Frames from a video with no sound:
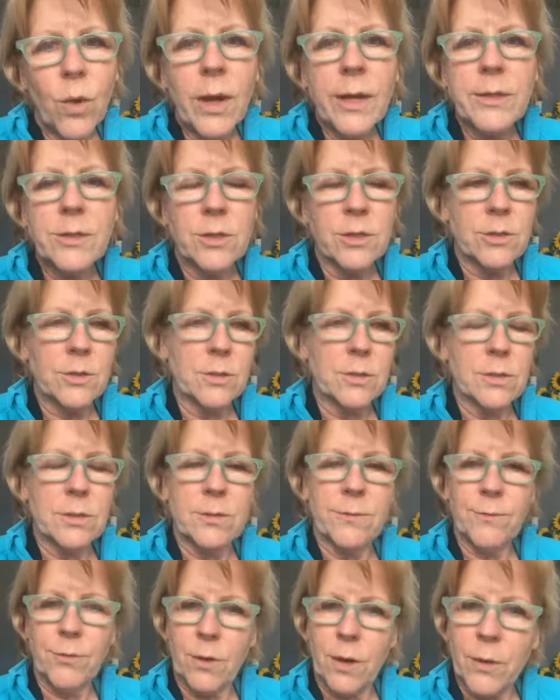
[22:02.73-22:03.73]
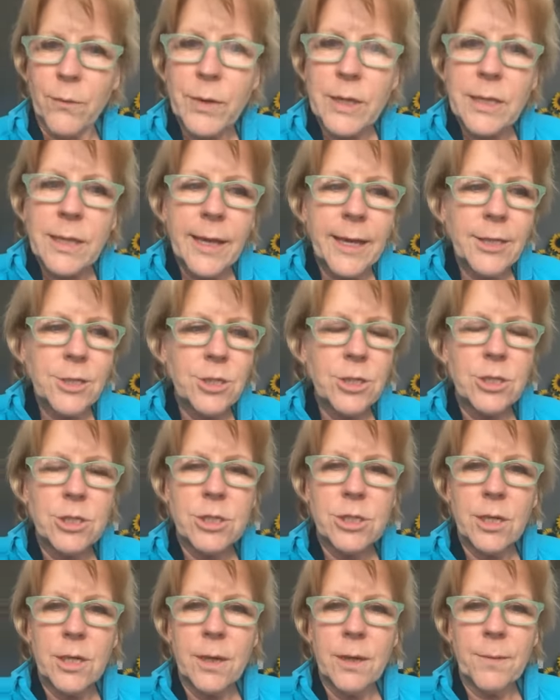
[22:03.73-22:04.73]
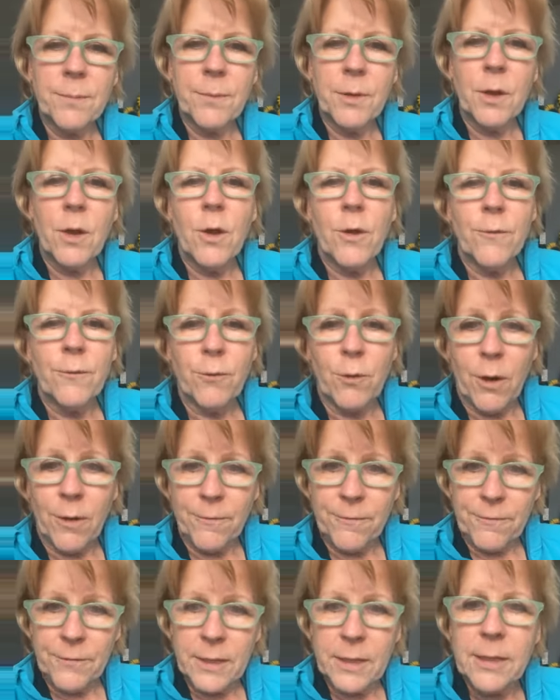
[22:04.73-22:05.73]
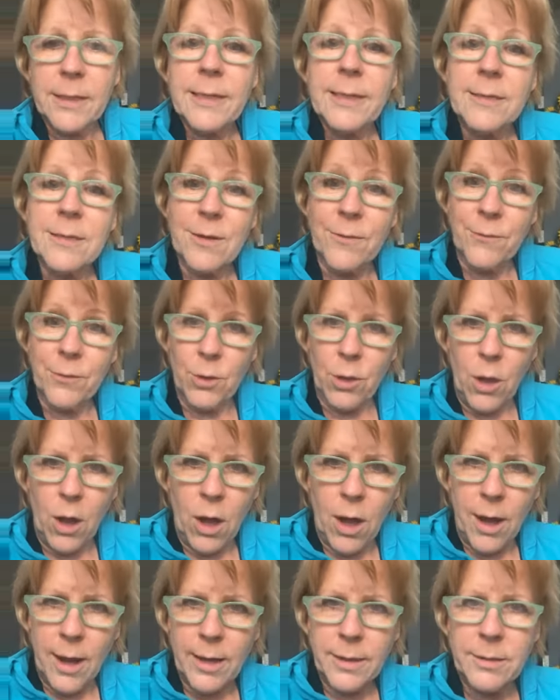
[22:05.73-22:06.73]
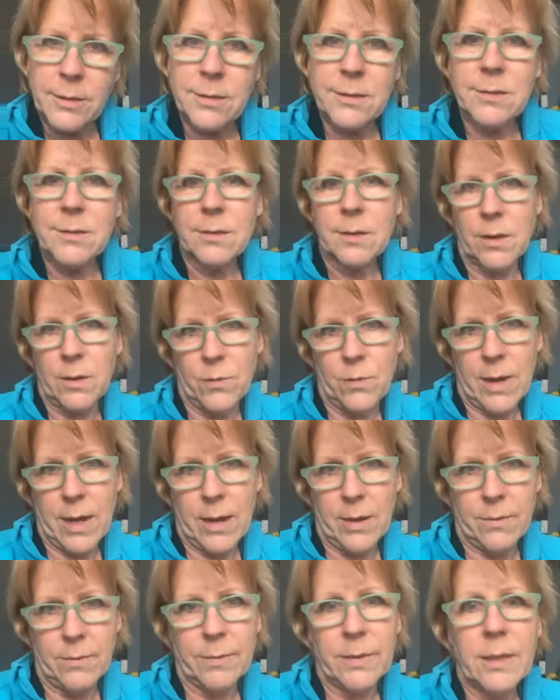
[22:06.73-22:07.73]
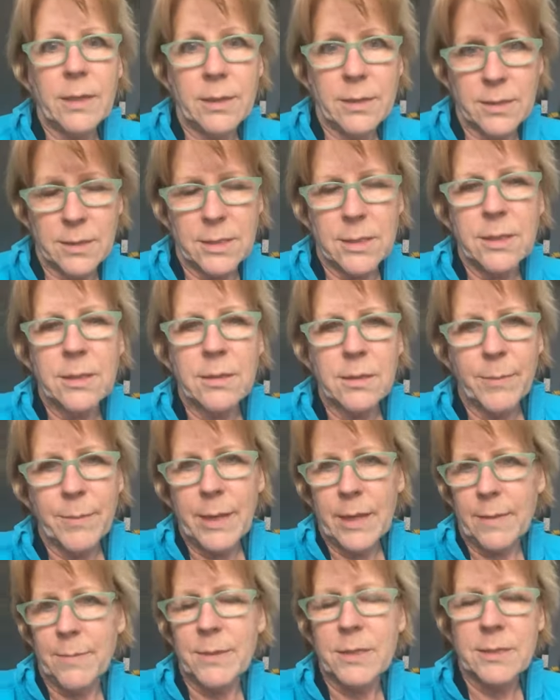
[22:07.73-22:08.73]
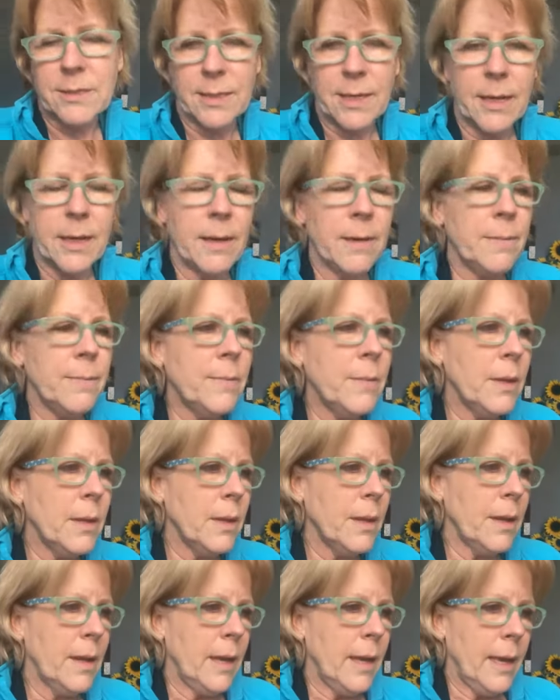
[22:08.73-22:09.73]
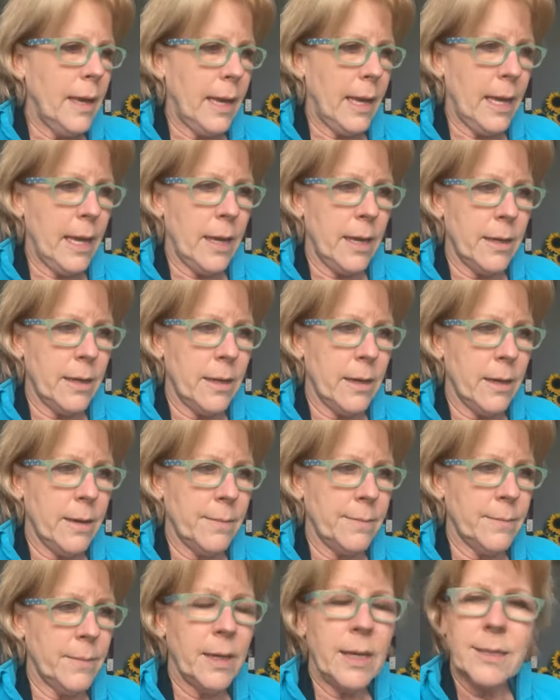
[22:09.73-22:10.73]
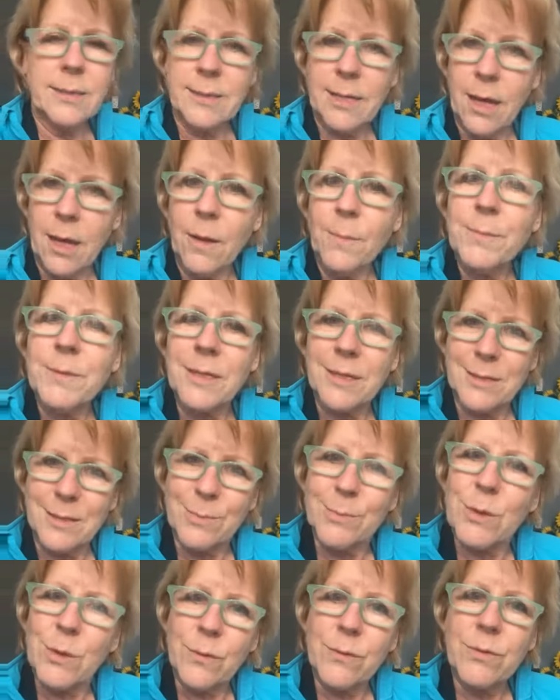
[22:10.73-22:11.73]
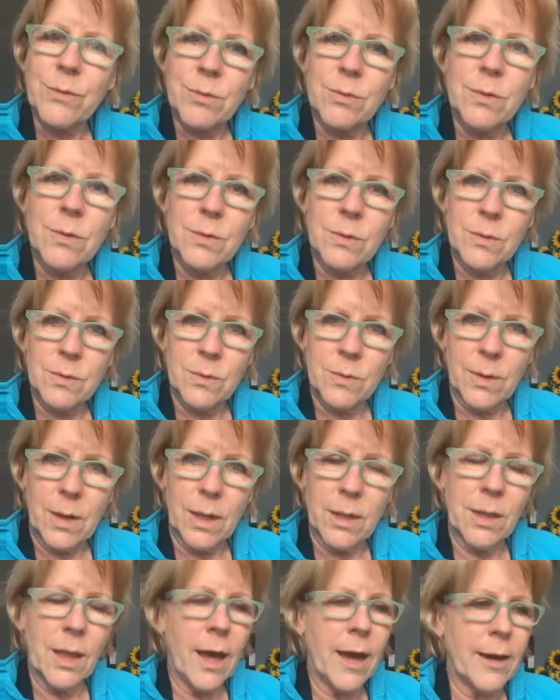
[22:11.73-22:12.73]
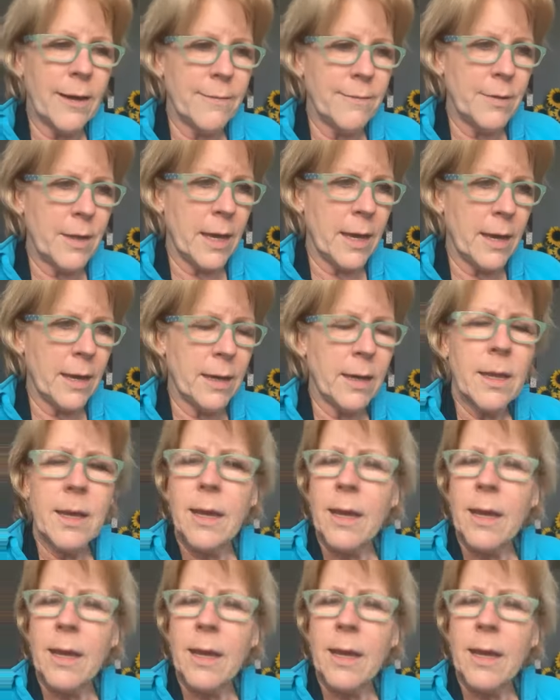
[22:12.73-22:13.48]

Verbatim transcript: wonders for our relationship, for our feelings of loss around Easton, the baby's name, and um, has helped us move through a lot of that.